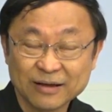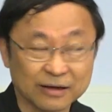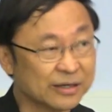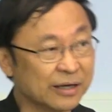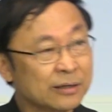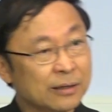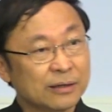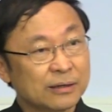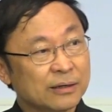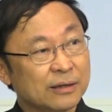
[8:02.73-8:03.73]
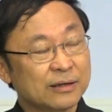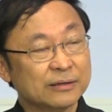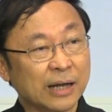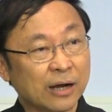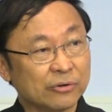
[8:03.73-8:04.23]
Okay.
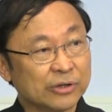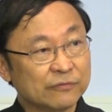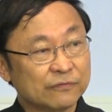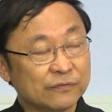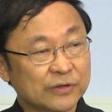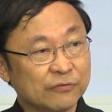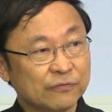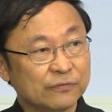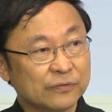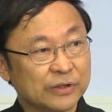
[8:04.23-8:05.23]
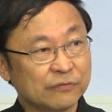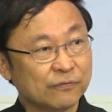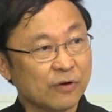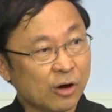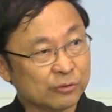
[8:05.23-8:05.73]
Now,
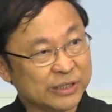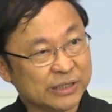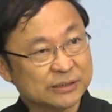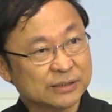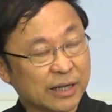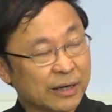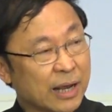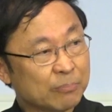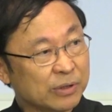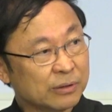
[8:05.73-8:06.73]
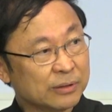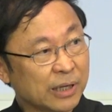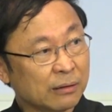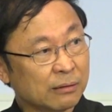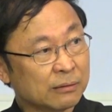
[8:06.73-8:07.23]
if all these can happen,
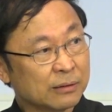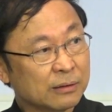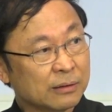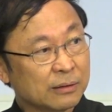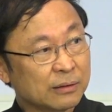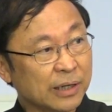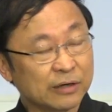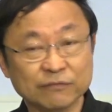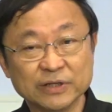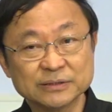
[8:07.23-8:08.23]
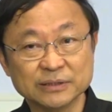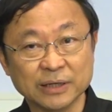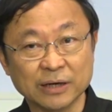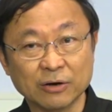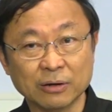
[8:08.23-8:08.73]
then end of this
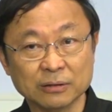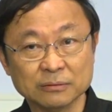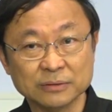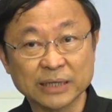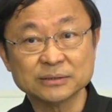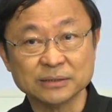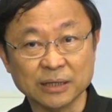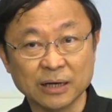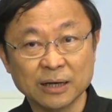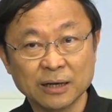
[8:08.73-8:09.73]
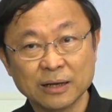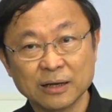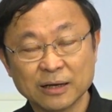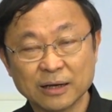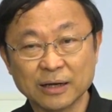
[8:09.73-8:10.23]
year or next year,
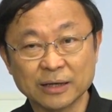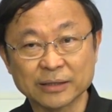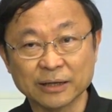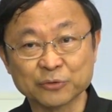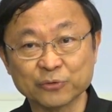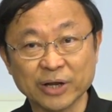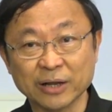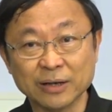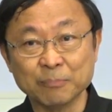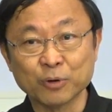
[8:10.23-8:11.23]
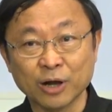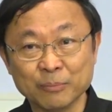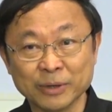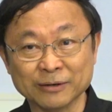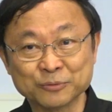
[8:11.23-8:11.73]
I can create
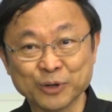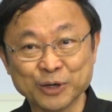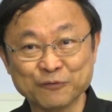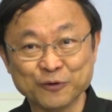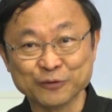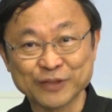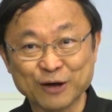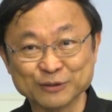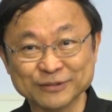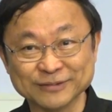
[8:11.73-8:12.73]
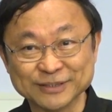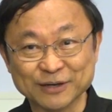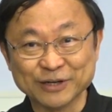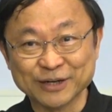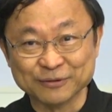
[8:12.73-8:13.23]
employment
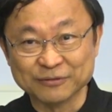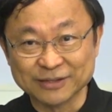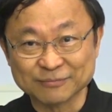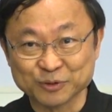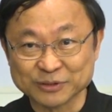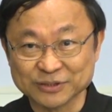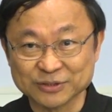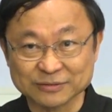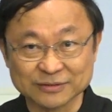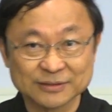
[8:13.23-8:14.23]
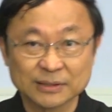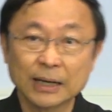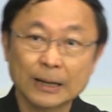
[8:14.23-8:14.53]
24,700 positions.